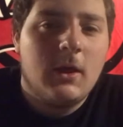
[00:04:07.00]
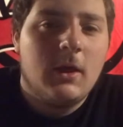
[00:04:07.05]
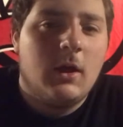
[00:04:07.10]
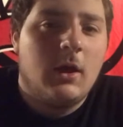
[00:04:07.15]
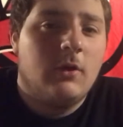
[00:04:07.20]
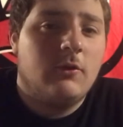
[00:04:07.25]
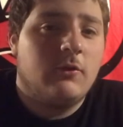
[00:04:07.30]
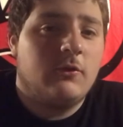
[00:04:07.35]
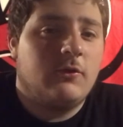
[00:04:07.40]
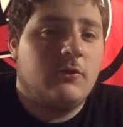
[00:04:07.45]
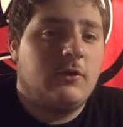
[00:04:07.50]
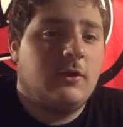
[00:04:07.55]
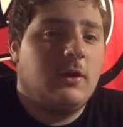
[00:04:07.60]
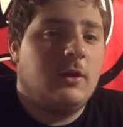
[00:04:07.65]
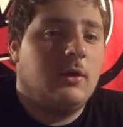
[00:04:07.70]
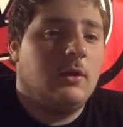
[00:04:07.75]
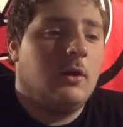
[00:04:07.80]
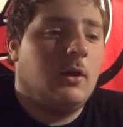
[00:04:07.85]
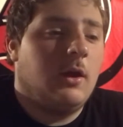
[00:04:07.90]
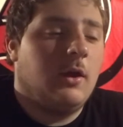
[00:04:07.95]
and just
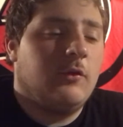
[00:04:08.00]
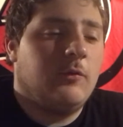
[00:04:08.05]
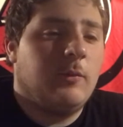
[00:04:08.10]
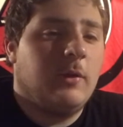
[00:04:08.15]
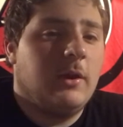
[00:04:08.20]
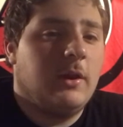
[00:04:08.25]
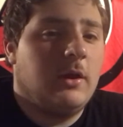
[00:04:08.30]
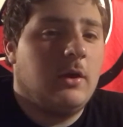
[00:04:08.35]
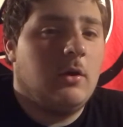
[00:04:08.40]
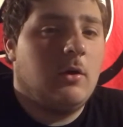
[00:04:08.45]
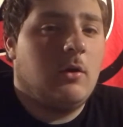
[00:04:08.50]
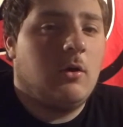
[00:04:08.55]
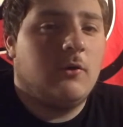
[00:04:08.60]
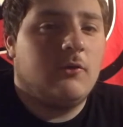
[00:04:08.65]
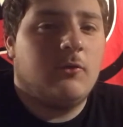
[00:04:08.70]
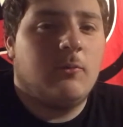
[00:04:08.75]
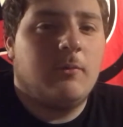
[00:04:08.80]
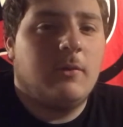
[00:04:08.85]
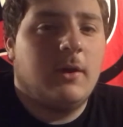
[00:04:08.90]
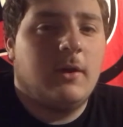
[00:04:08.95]
see as many
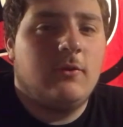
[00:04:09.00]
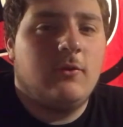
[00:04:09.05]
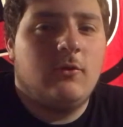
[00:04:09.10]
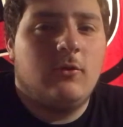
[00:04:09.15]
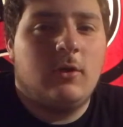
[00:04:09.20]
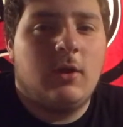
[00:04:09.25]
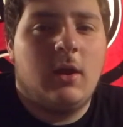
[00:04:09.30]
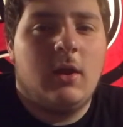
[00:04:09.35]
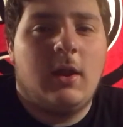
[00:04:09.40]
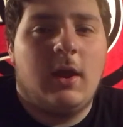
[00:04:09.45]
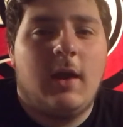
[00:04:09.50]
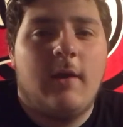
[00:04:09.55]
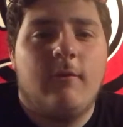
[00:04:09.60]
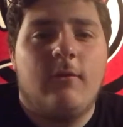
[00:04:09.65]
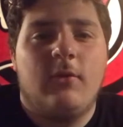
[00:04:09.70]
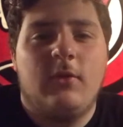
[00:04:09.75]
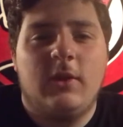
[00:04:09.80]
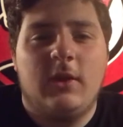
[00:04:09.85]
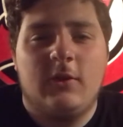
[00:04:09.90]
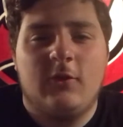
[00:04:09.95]
awesome bands as you can. Have
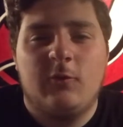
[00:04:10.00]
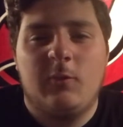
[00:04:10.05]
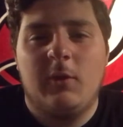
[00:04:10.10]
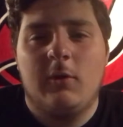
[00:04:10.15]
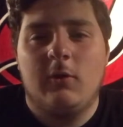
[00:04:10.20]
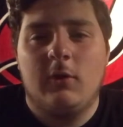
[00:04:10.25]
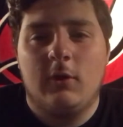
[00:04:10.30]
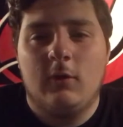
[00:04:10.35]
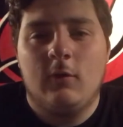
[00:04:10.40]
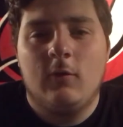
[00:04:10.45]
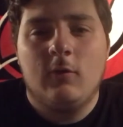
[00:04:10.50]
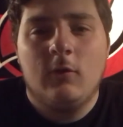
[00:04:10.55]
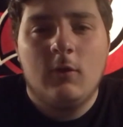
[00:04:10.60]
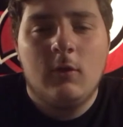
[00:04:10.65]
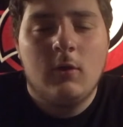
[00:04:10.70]
the experience.